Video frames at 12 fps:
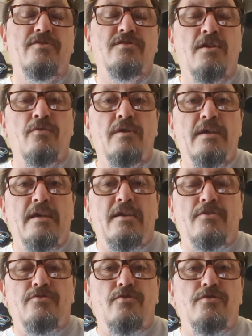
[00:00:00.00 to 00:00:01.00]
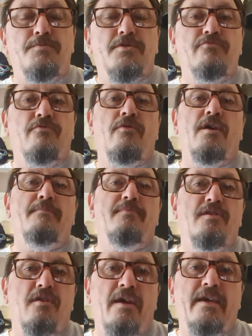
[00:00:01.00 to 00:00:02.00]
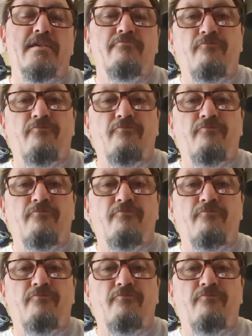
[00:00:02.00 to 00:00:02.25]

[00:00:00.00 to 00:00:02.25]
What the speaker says: So do subscribe, like,